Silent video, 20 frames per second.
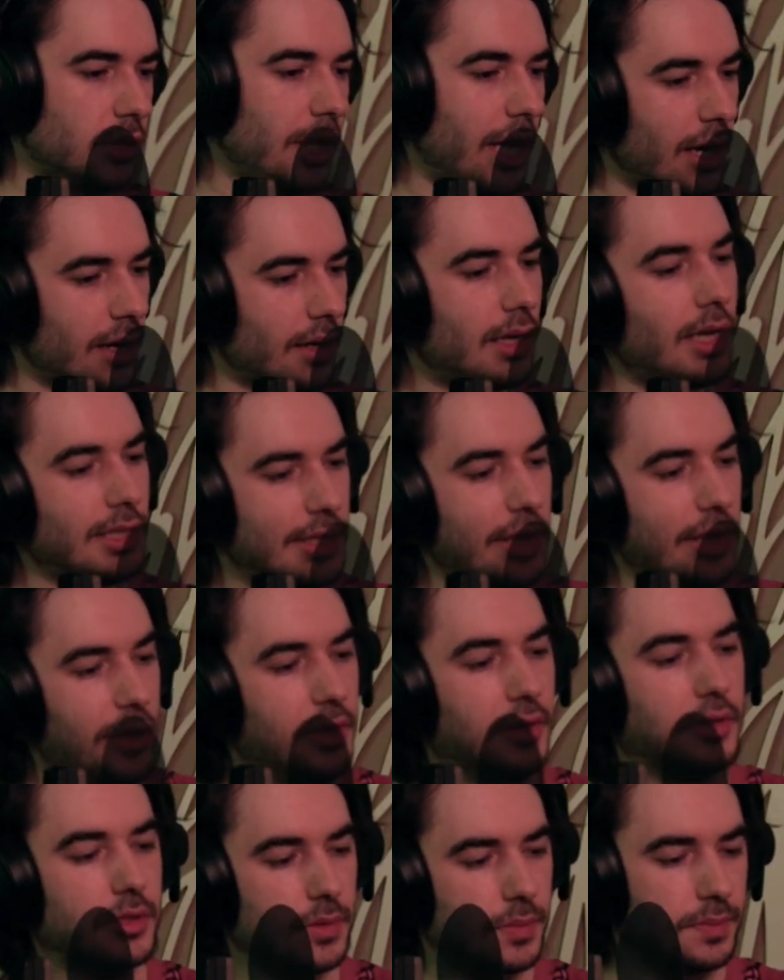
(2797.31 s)
Yeah, because it
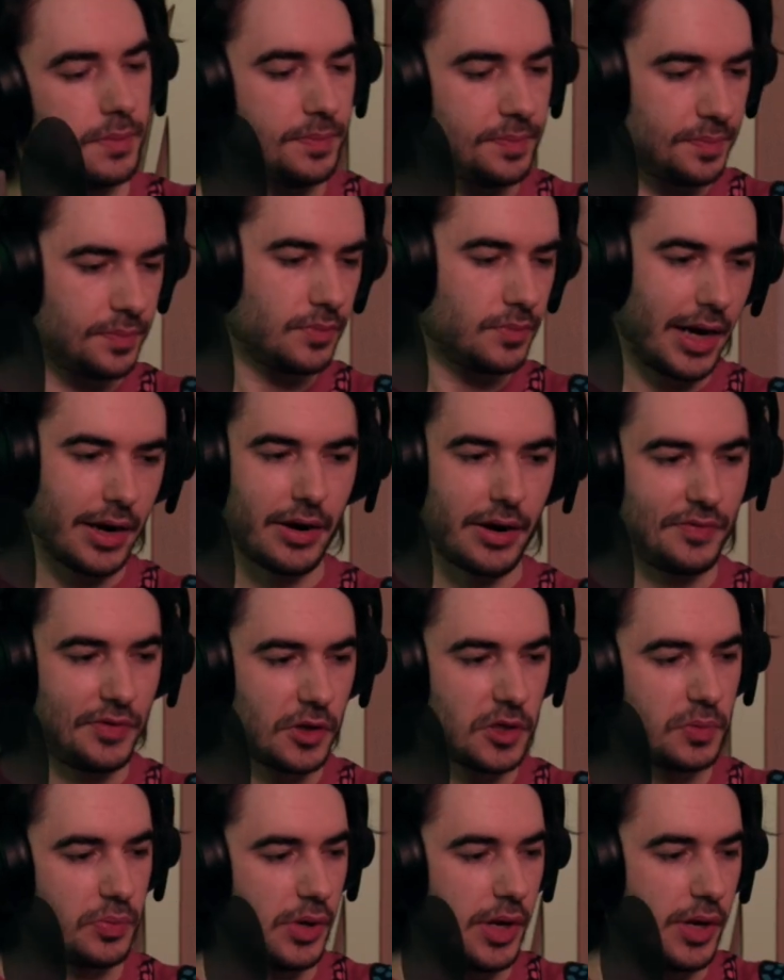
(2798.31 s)
is. I don't have to
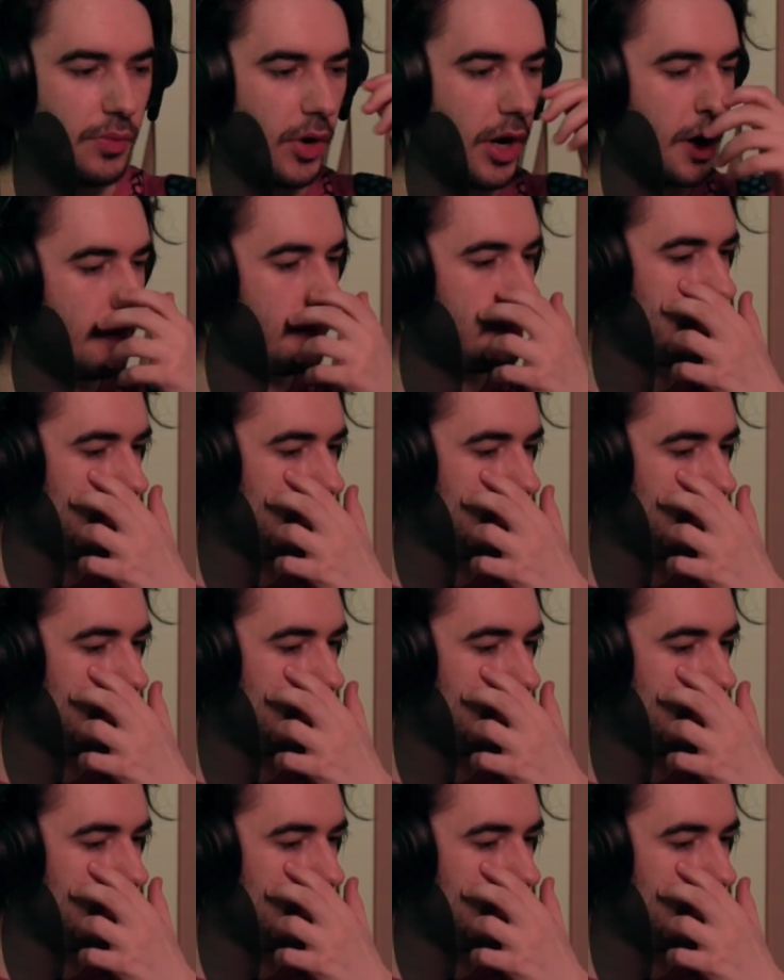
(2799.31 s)
explain why.